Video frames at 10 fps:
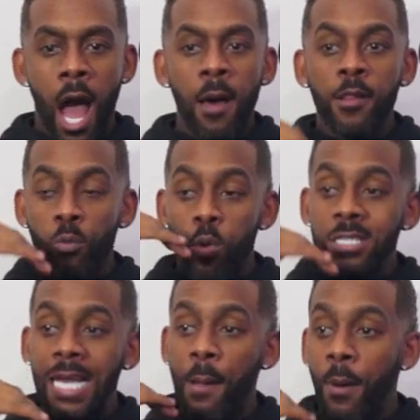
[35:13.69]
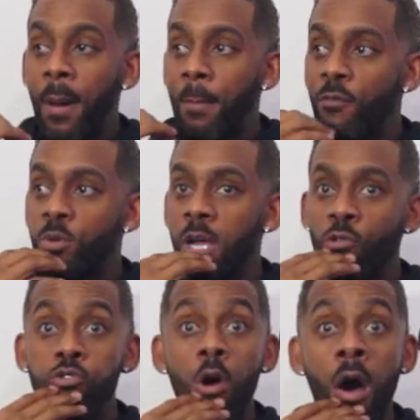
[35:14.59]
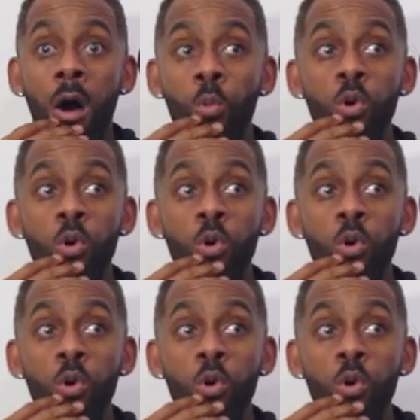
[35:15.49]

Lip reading: and the words that came out of my mouth was like, "Raw,